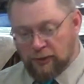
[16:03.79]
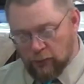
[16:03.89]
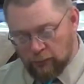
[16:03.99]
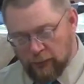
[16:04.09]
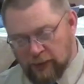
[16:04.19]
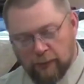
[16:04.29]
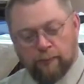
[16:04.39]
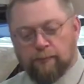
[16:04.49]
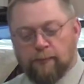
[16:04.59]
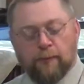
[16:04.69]
Go,
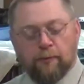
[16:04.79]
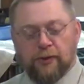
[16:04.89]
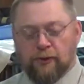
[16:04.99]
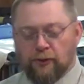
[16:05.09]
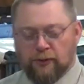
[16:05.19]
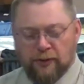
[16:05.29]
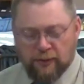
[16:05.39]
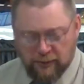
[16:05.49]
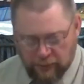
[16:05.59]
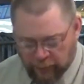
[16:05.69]
and, and we looked at
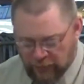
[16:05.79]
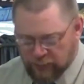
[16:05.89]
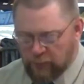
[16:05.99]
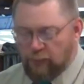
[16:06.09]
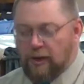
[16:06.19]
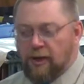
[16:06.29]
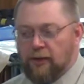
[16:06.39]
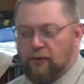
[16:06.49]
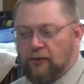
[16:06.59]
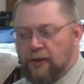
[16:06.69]
the principle
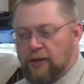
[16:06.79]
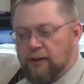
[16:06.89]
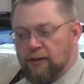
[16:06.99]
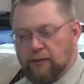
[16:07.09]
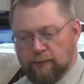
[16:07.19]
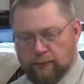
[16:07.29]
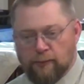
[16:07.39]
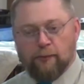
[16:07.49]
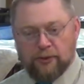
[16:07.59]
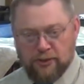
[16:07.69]
behind all that
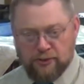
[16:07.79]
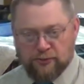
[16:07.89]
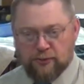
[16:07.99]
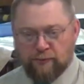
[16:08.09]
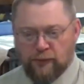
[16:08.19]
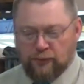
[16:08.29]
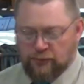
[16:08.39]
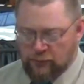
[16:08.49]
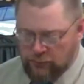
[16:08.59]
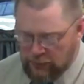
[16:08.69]
when Jesus confronted
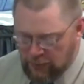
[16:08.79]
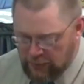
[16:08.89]
the Jews.